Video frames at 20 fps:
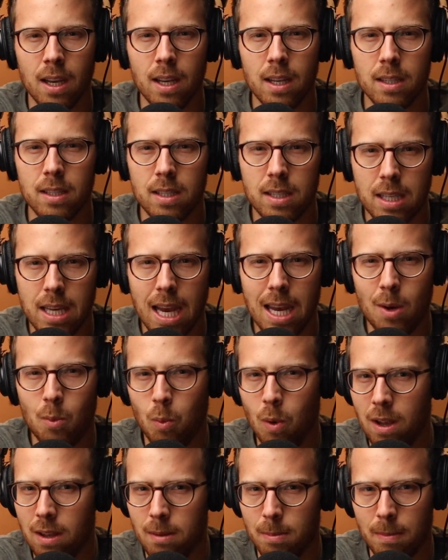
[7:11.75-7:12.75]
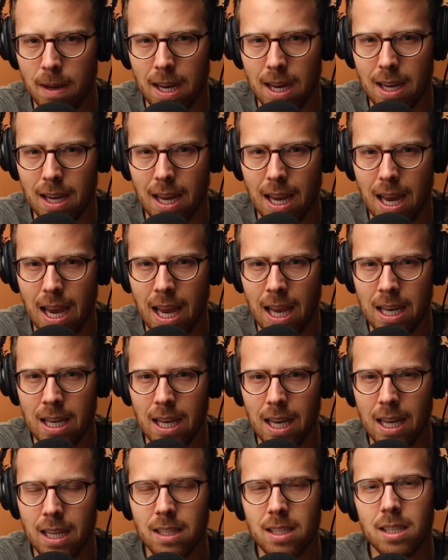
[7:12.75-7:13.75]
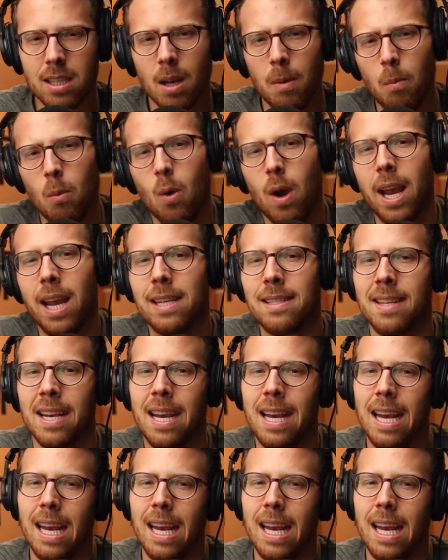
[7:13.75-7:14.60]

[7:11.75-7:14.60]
stayed with me, and in some ways,